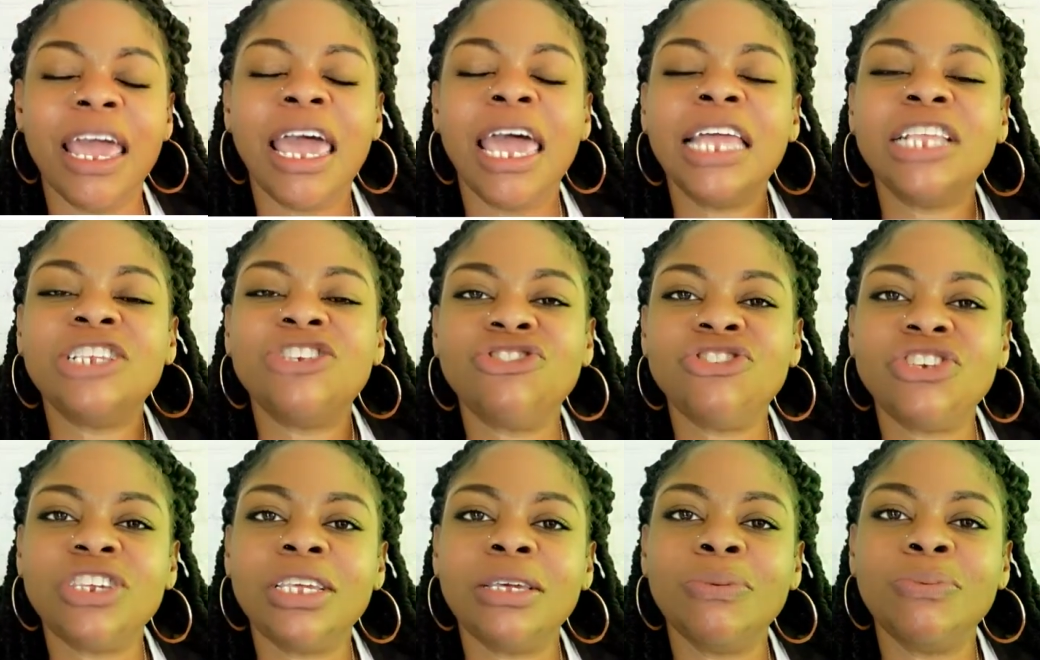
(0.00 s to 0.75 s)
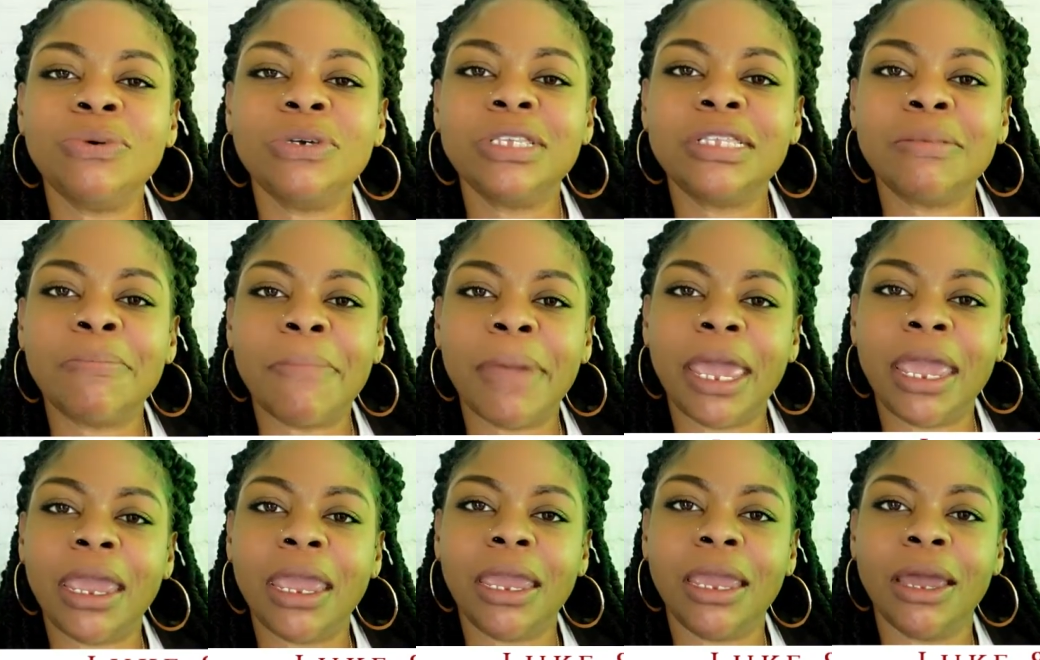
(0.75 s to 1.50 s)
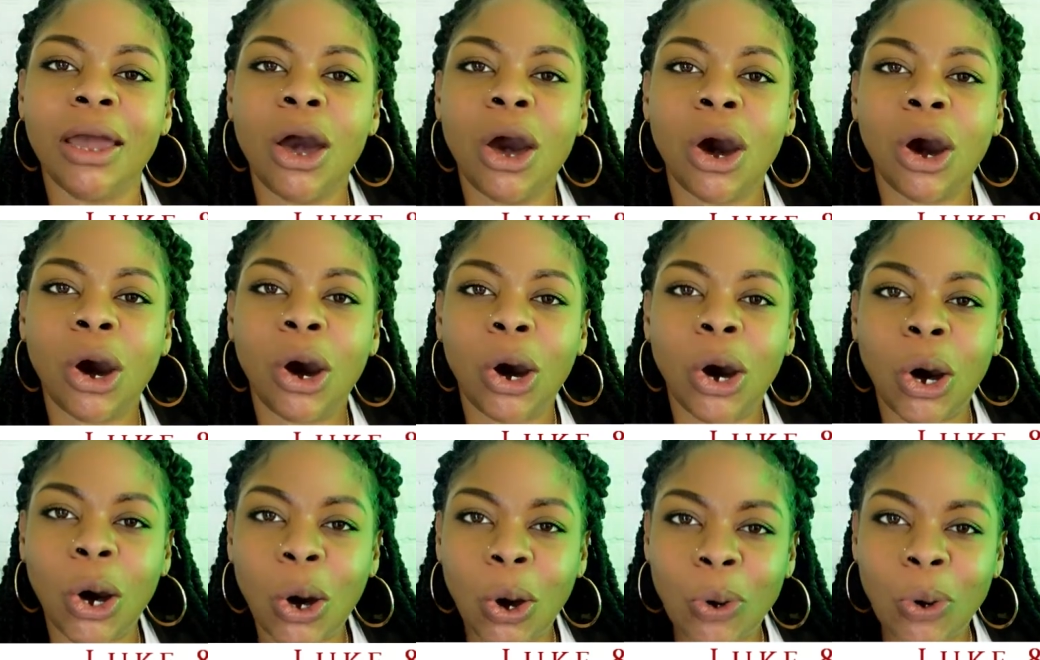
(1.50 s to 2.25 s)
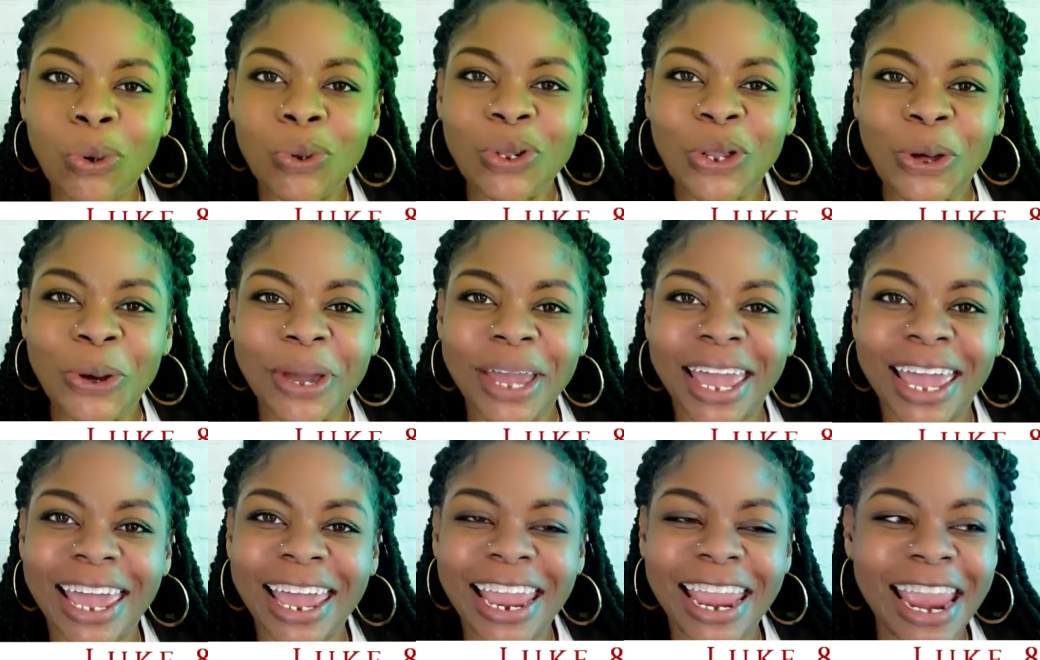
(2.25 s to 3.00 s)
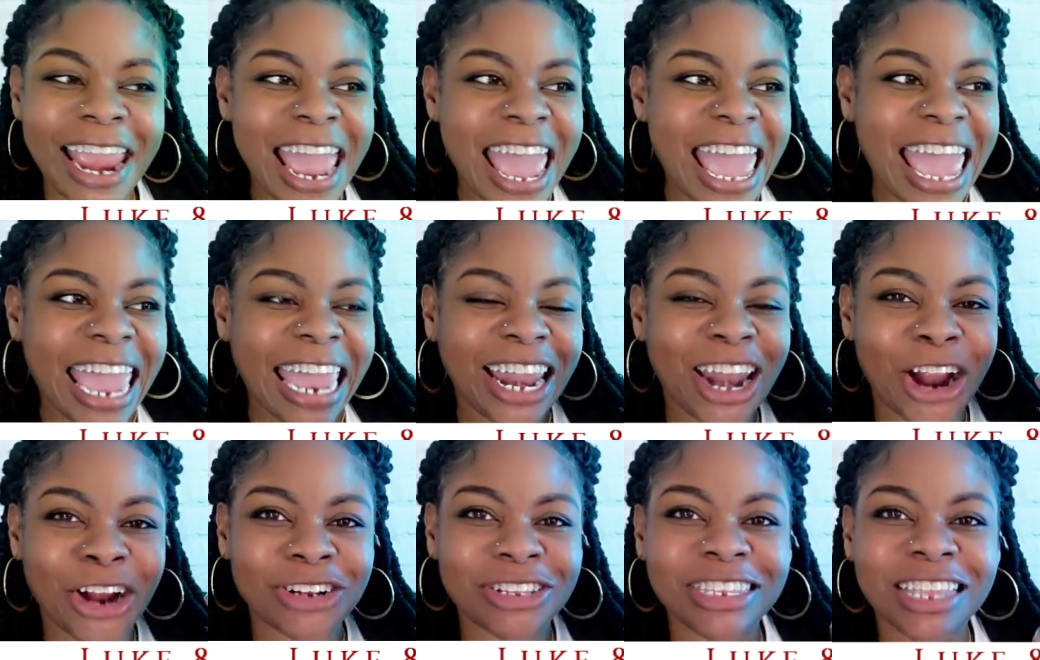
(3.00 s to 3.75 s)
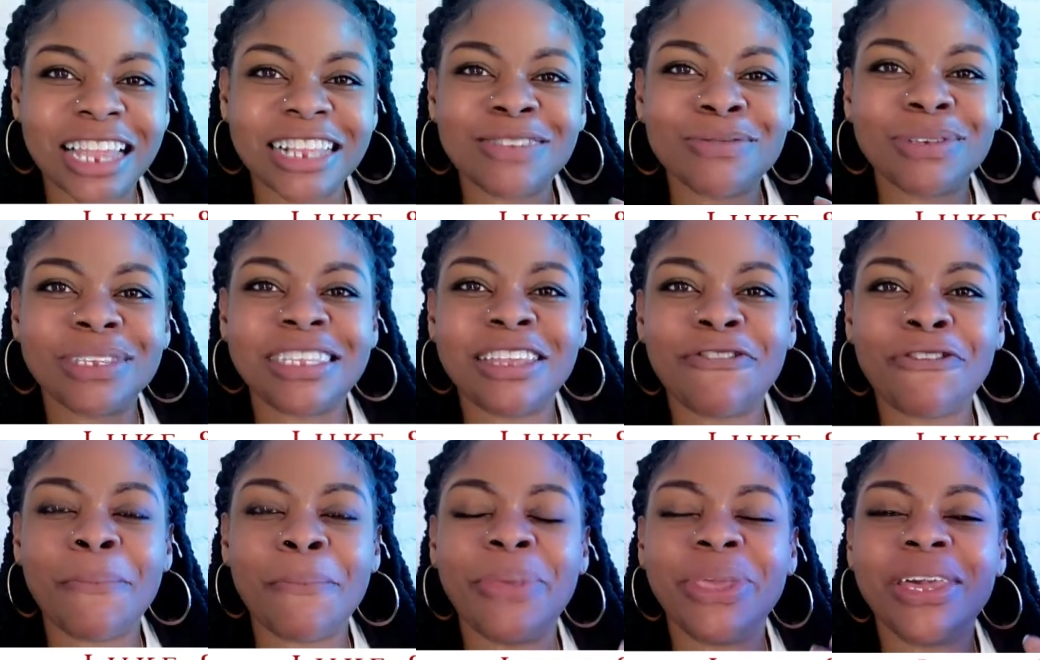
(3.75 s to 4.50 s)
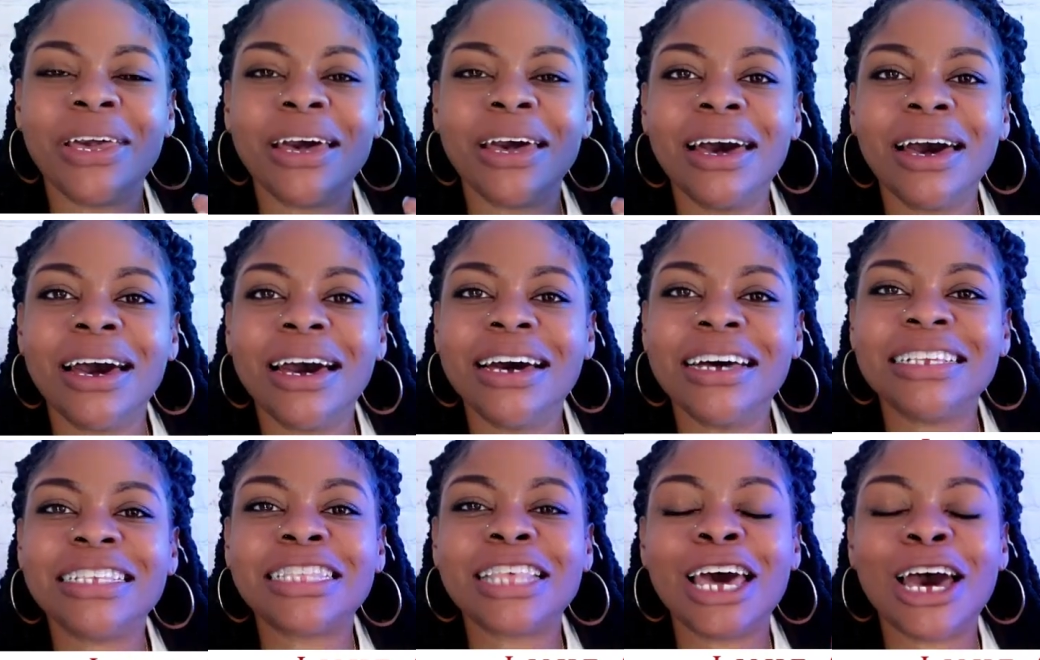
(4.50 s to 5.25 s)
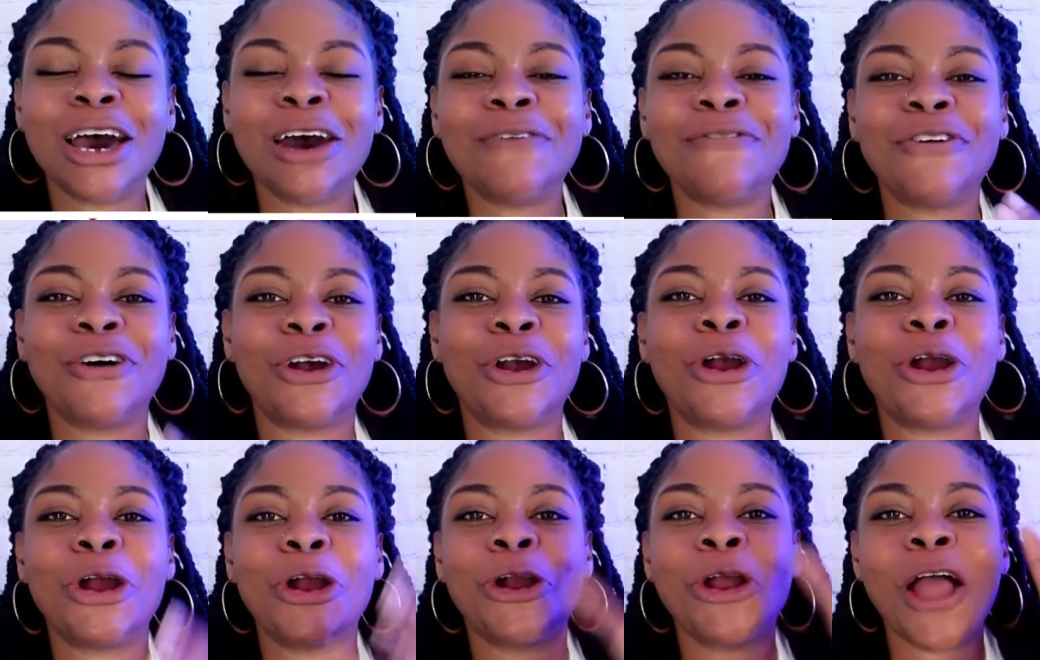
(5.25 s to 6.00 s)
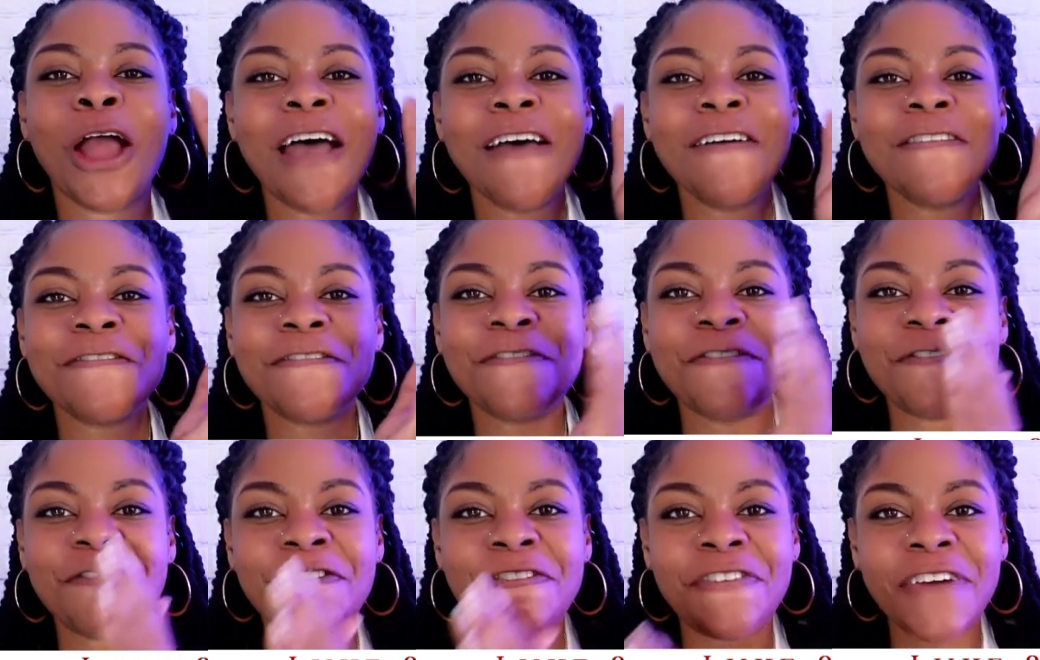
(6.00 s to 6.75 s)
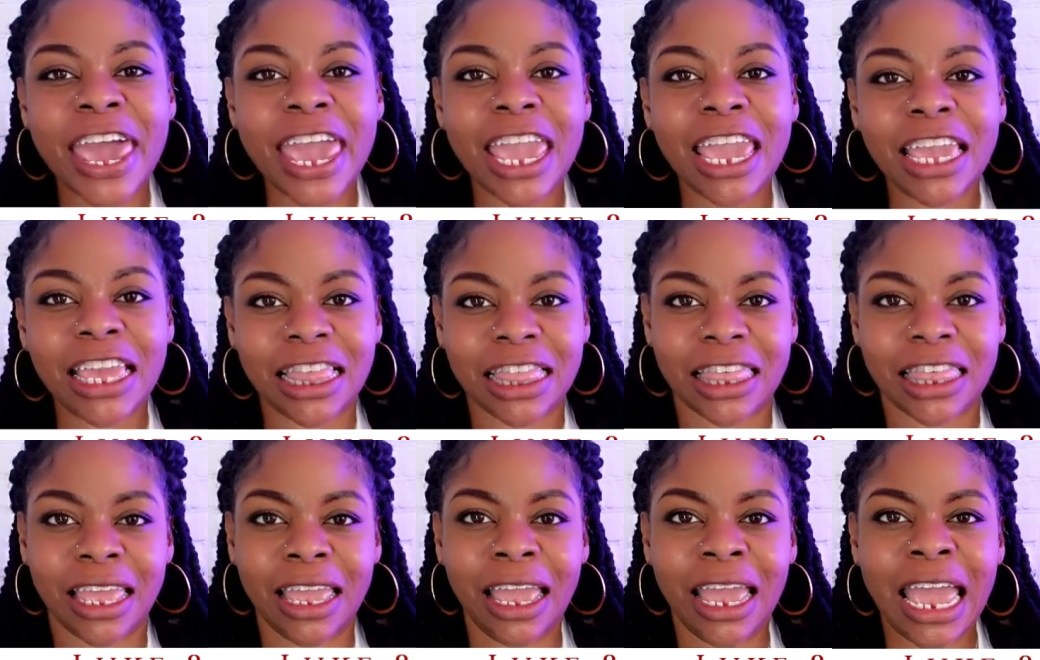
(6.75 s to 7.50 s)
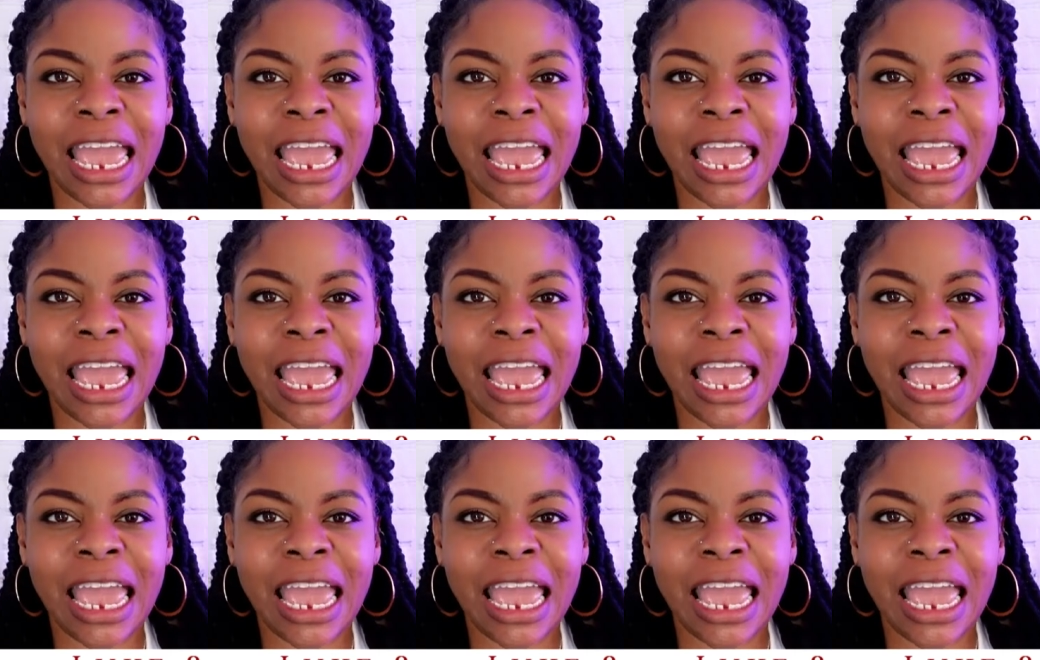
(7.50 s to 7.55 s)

and she was made whole okay and her touch was different because of her faith